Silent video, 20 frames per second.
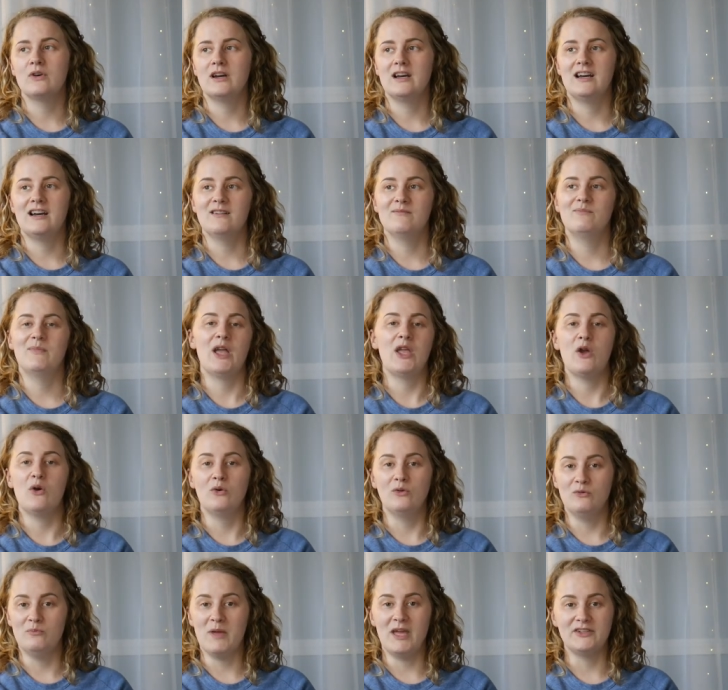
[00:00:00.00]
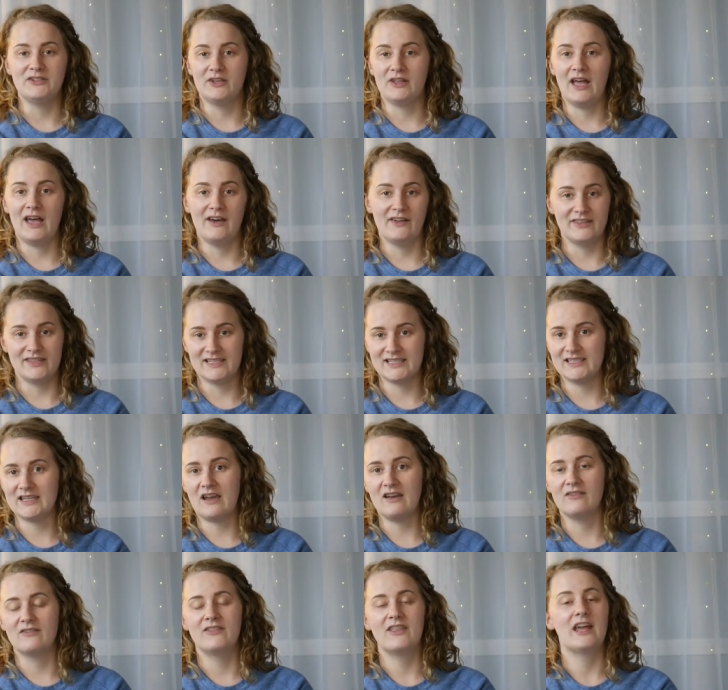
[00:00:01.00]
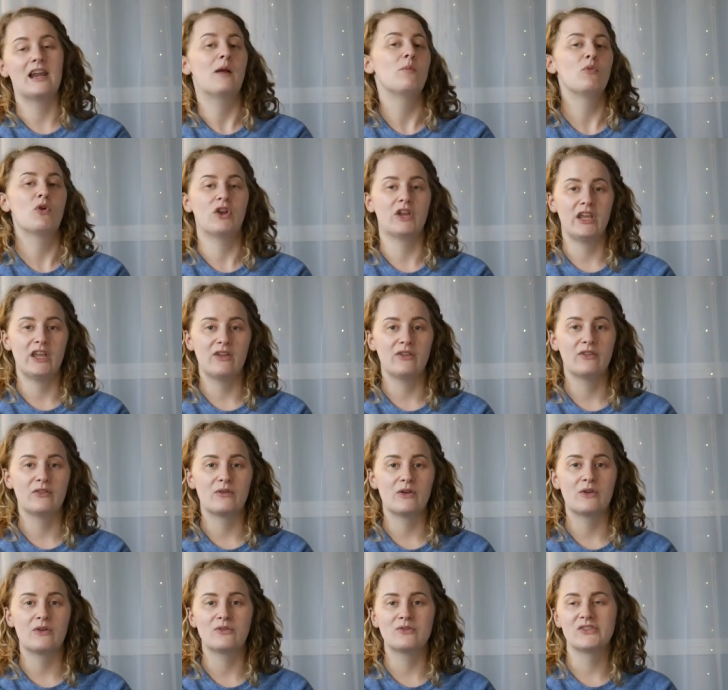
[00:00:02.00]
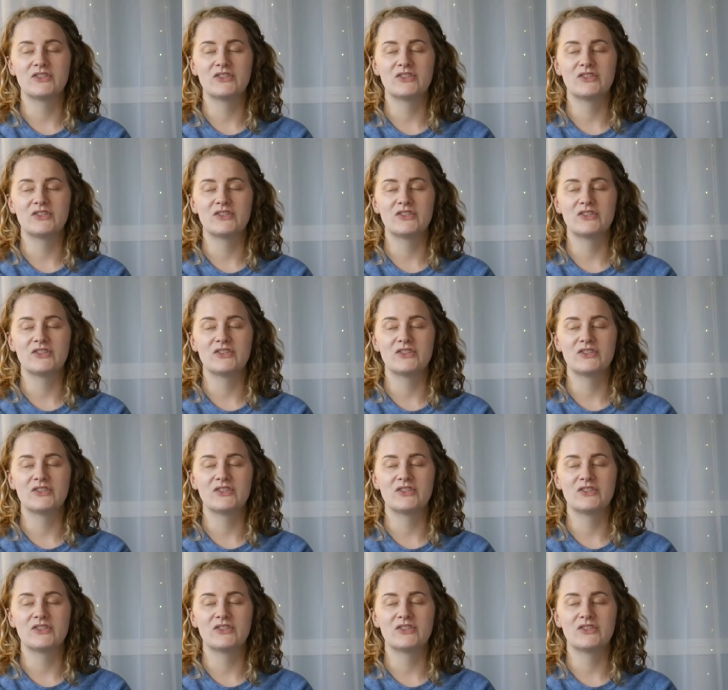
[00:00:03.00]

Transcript: my own mental health stuff that I'm working through.